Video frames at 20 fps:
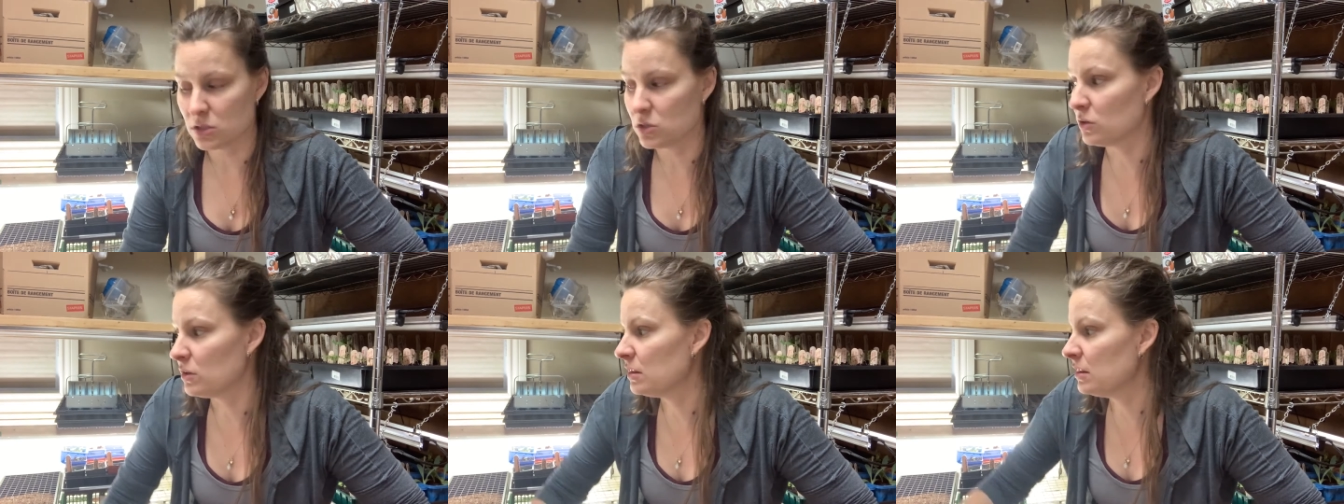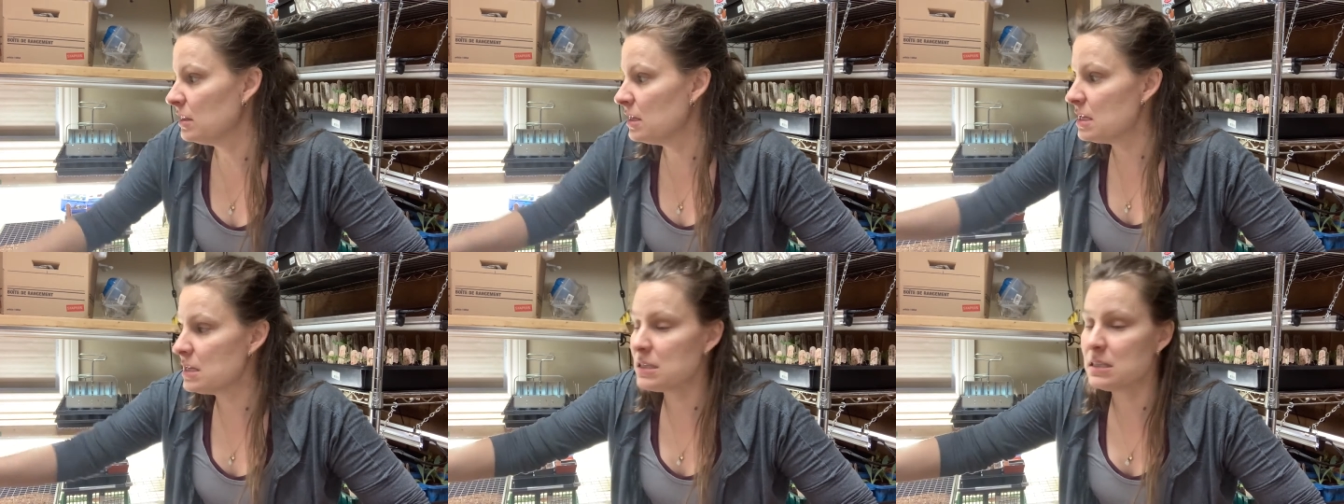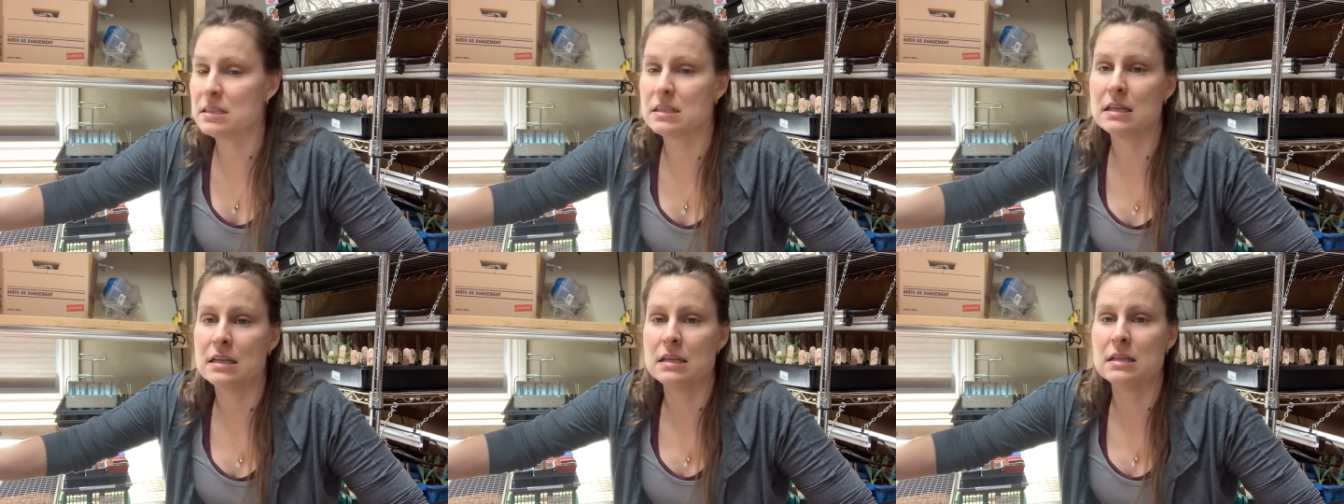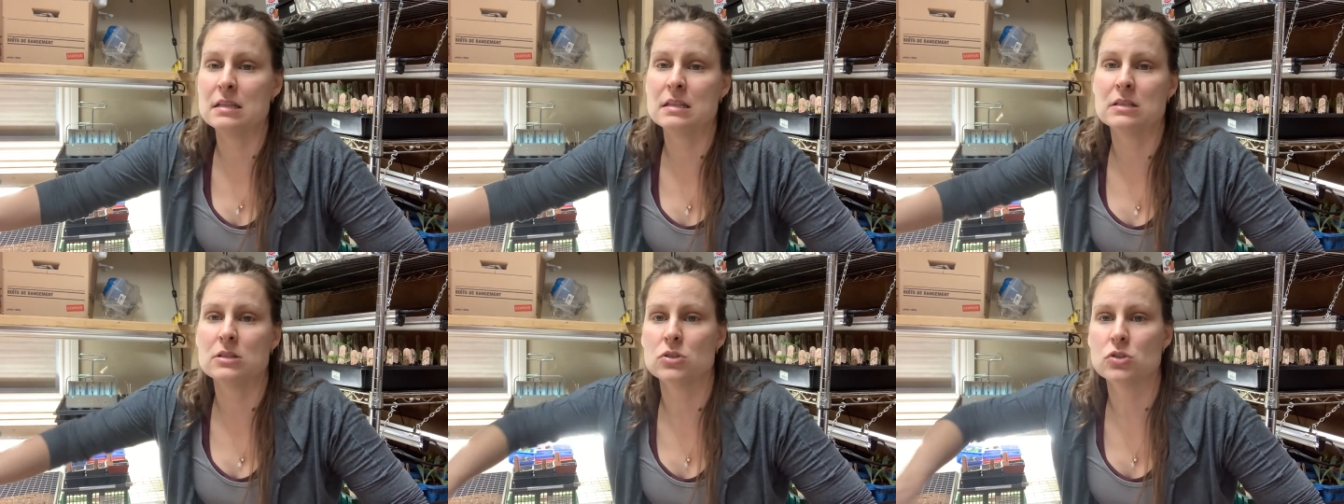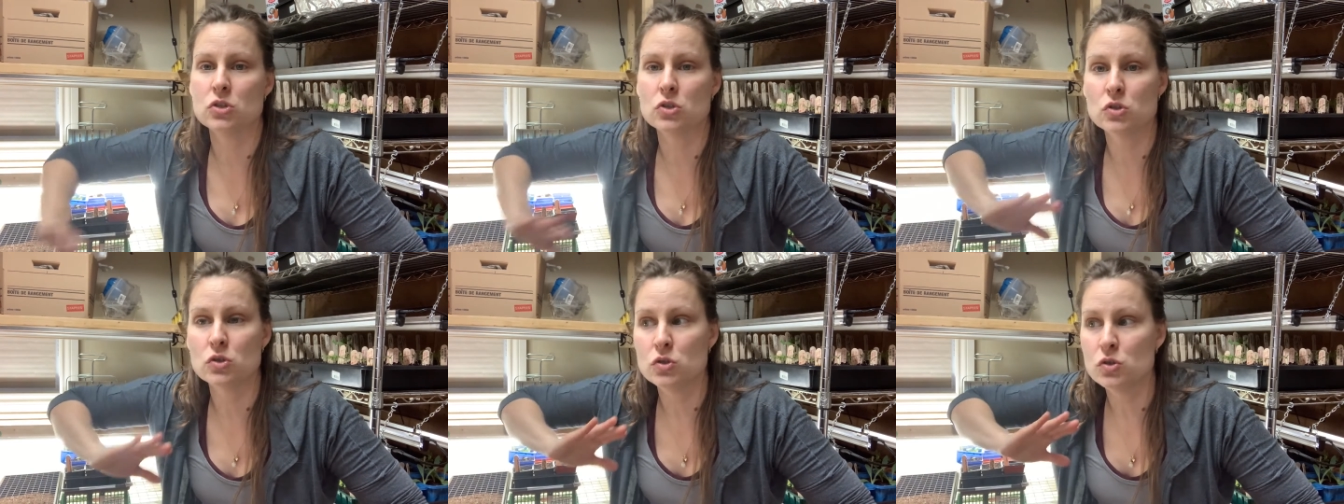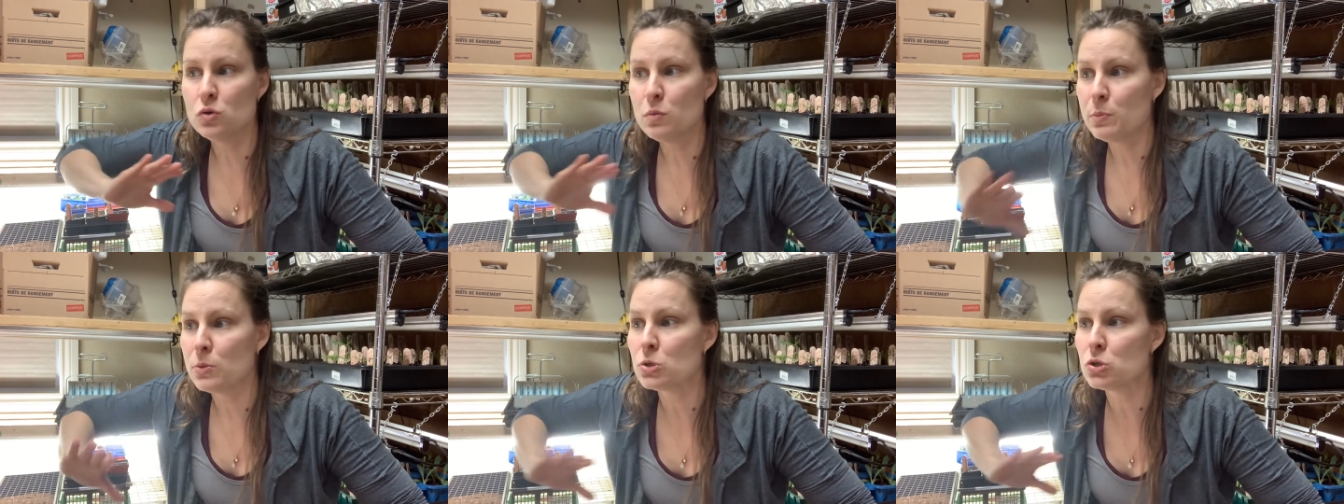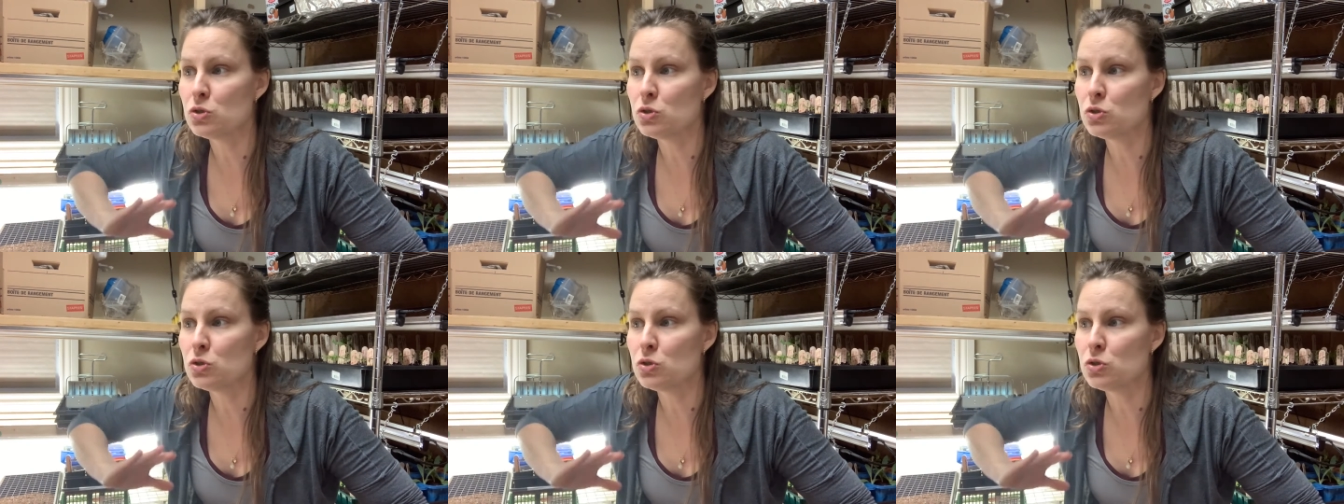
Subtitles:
So this is super,